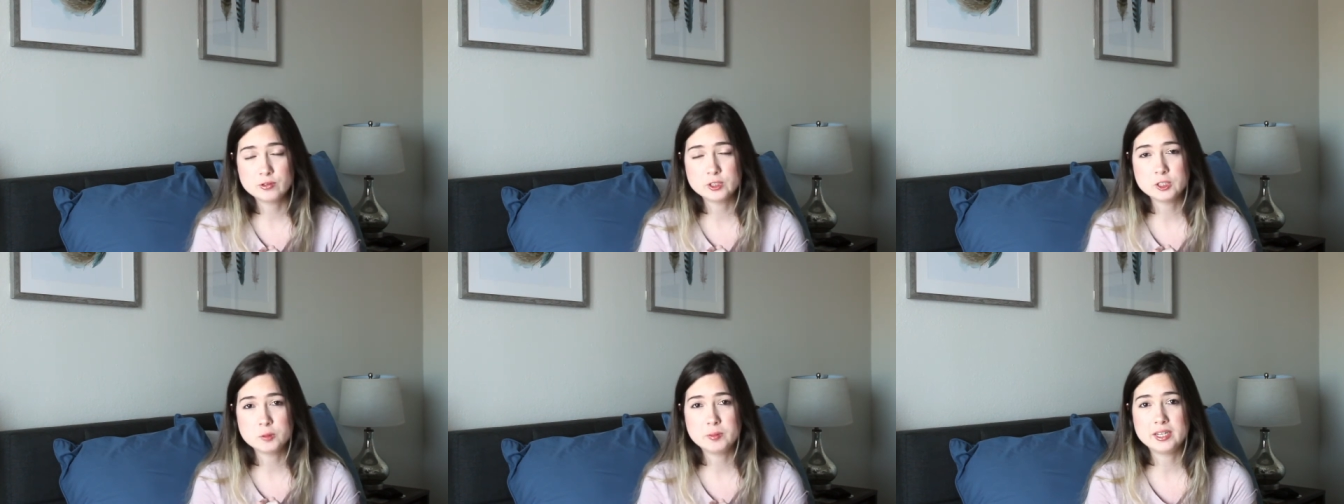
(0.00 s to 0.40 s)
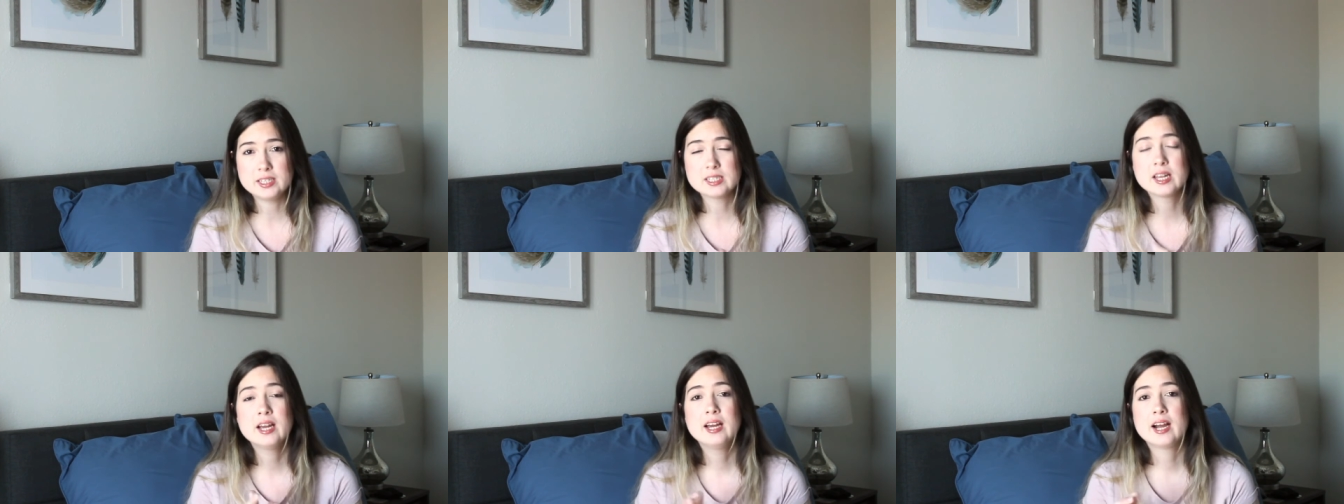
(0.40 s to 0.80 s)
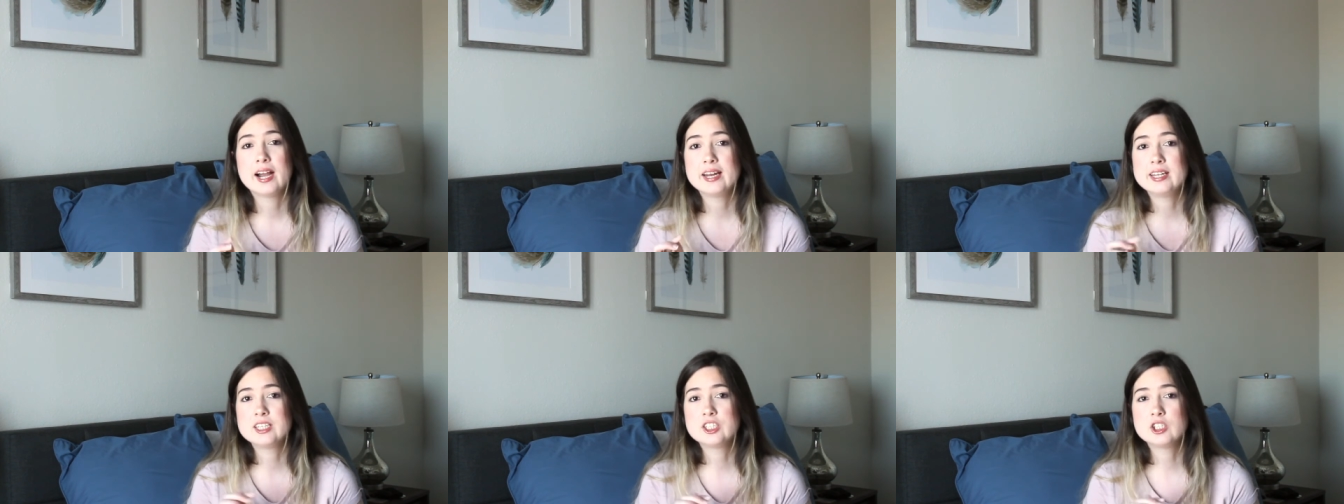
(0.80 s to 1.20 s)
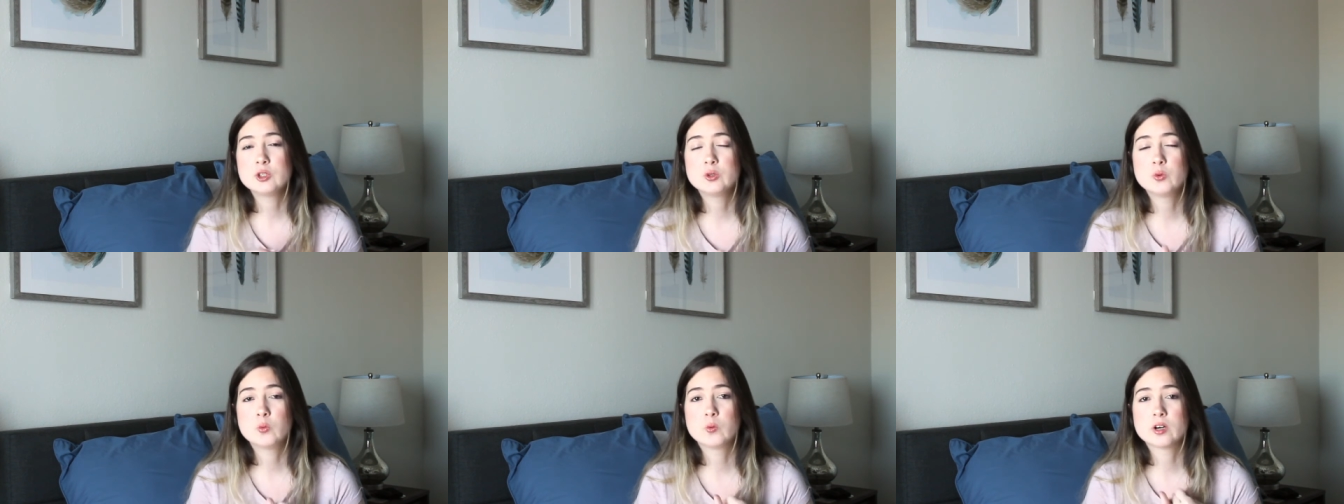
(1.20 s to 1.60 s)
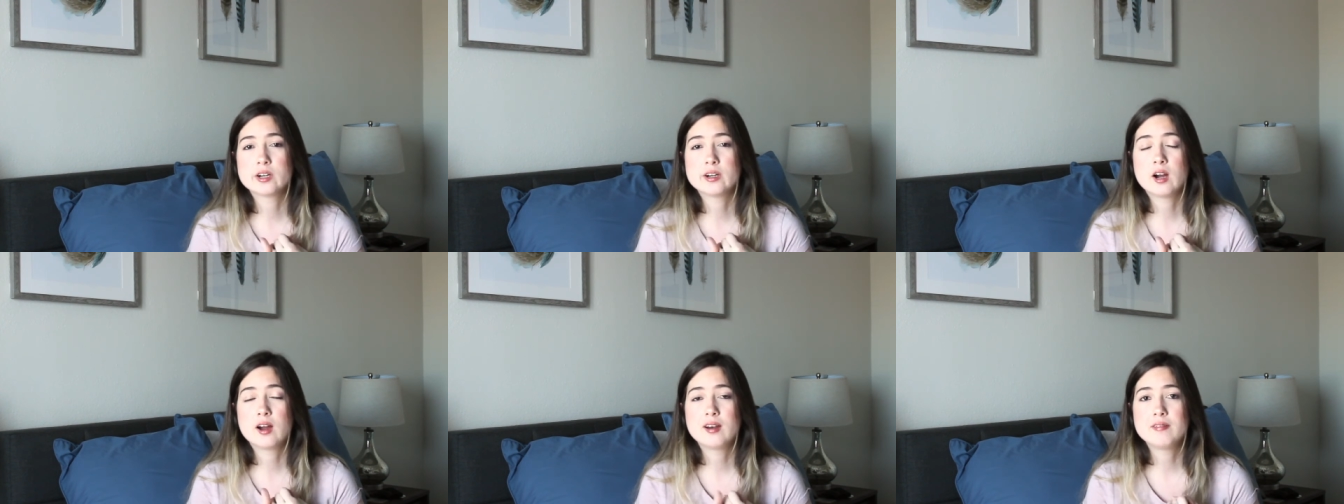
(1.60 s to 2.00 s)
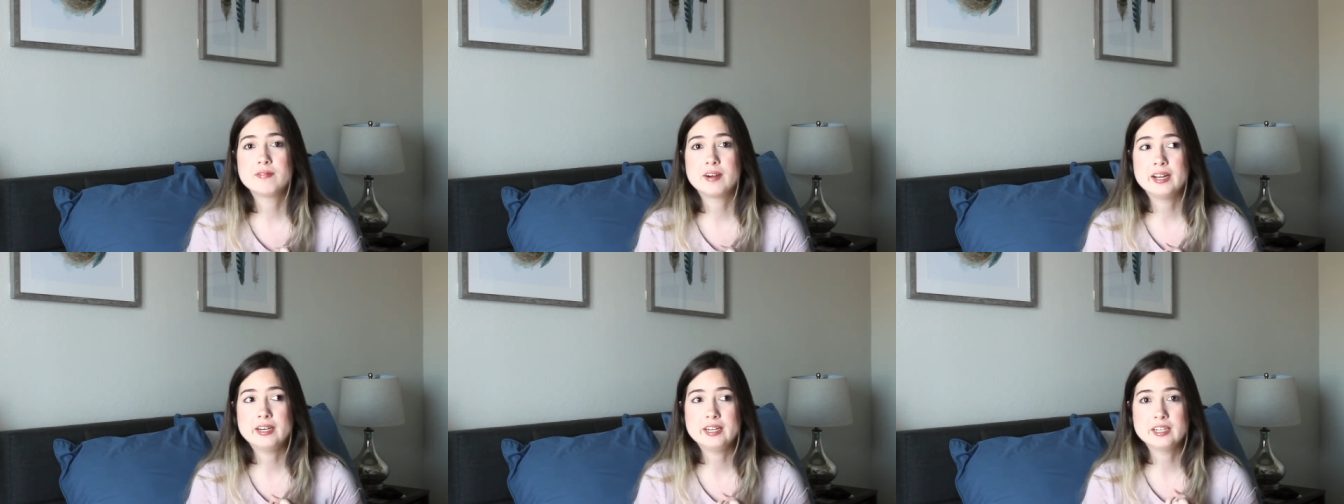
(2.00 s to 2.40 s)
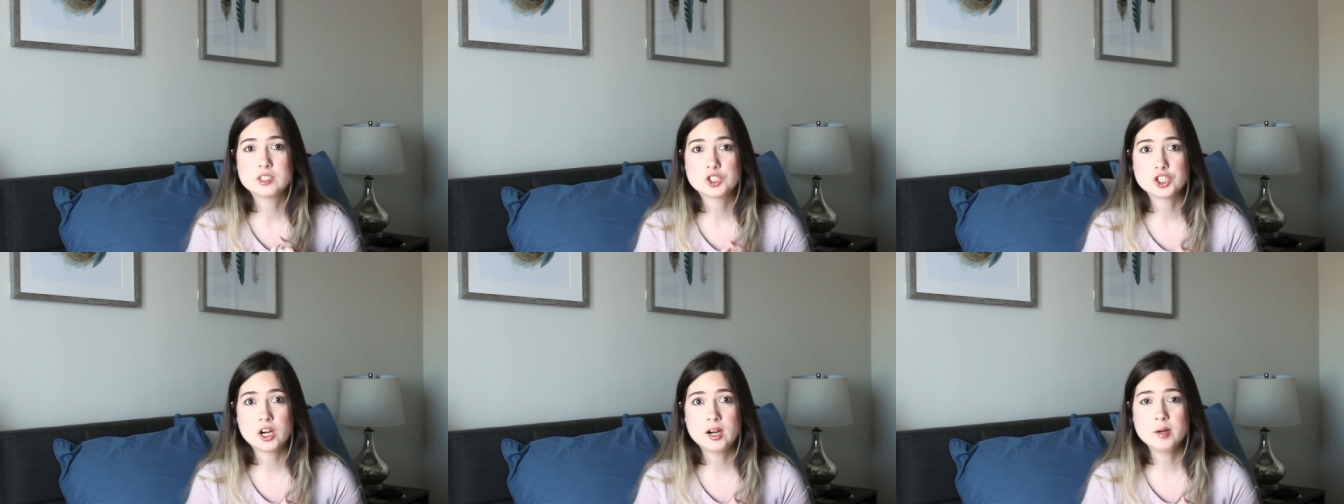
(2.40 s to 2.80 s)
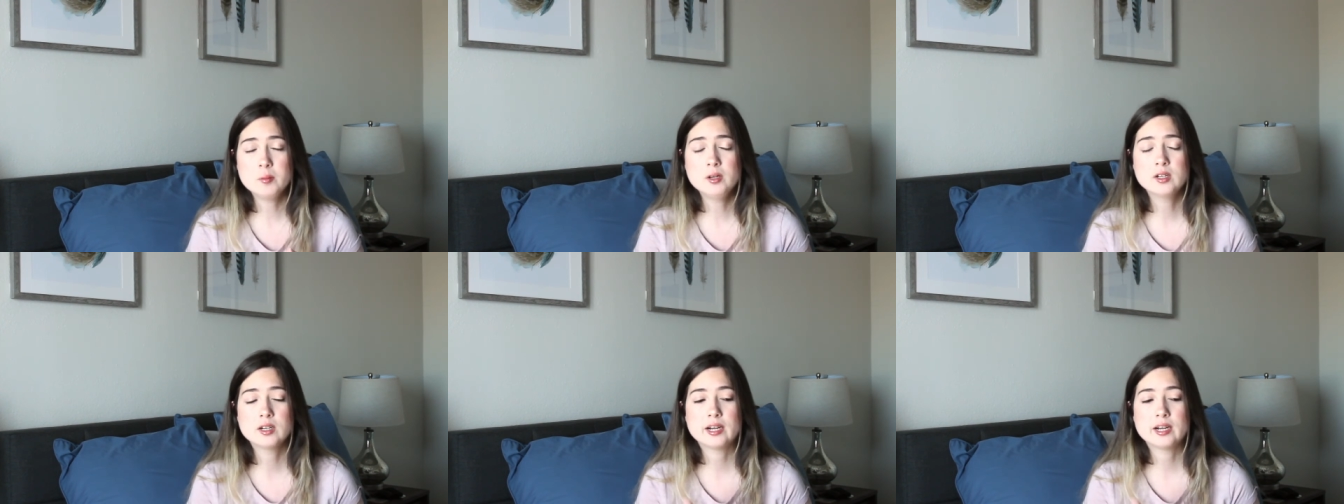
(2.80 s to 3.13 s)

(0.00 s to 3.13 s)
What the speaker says: which means I need to work on finding a job.